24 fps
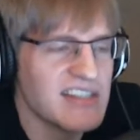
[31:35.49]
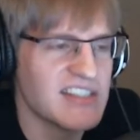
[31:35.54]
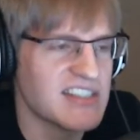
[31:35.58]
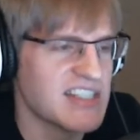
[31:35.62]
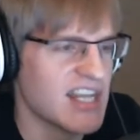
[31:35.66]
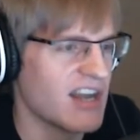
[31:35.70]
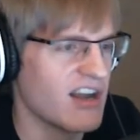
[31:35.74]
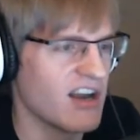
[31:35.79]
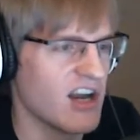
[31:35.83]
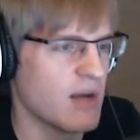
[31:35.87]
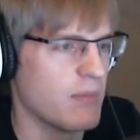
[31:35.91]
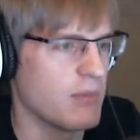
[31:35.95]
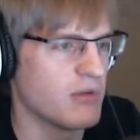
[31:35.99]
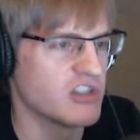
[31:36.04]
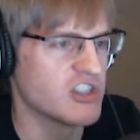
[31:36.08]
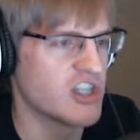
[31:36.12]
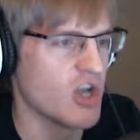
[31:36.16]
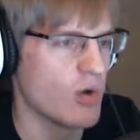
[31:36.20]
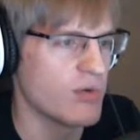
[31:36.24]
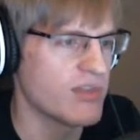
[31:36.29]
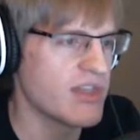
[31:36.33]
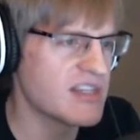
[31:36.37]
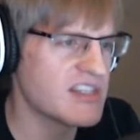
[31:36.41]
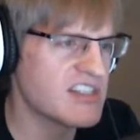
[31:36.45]
a terrible
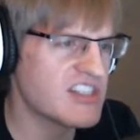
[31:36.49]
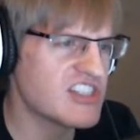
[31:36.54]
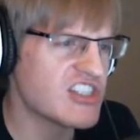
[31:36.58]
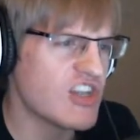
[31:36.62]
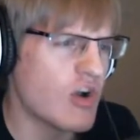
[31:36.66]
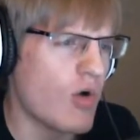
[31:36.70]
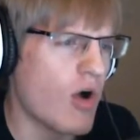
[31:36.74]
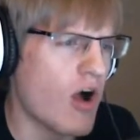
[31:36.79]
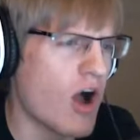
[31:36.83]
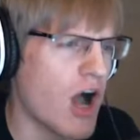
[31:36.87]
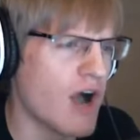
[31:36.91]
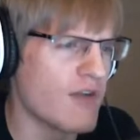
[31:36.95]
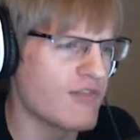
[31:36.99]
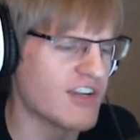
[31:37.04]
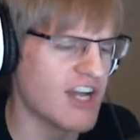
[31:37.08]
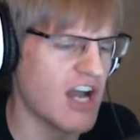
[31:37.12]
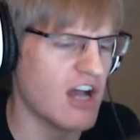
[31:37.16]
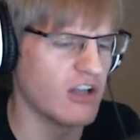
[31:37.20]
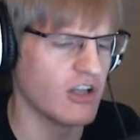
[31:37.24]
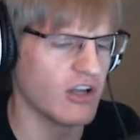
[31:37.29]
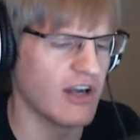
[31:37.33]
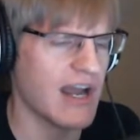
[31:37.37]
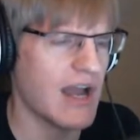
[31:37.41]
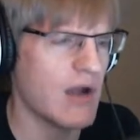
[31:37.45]
joke. That's so
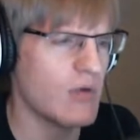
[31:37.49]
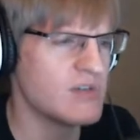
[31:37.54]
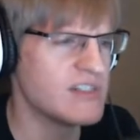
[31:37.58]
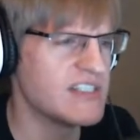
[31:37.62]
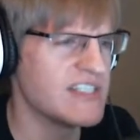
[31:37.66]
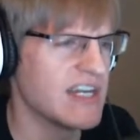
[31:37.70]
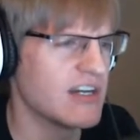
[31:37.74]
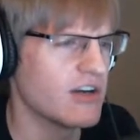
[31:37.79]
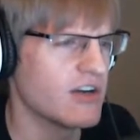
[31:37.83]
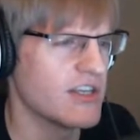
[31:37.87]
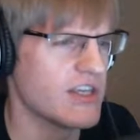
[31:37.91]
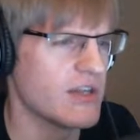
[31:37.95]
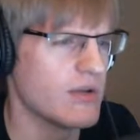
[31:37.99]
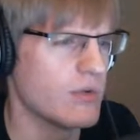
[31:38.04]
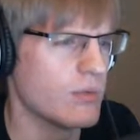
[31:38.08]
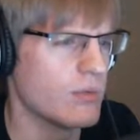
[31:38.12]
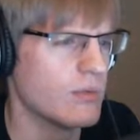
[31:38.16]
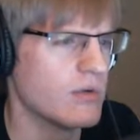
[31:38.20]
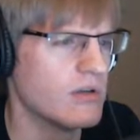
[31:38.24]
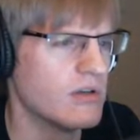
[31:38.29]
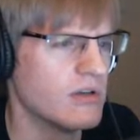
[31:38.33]
off-color. How dare you?